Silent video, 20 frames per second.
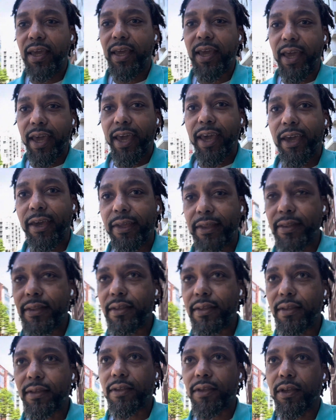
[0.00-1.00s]
And,
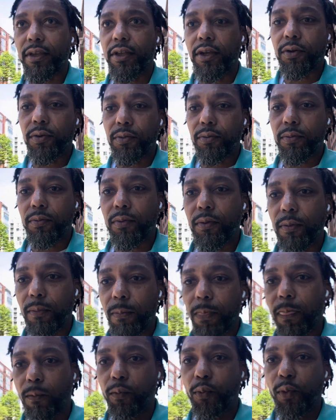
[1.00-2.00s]

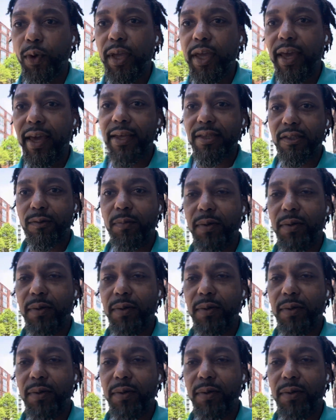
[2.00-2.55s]
we as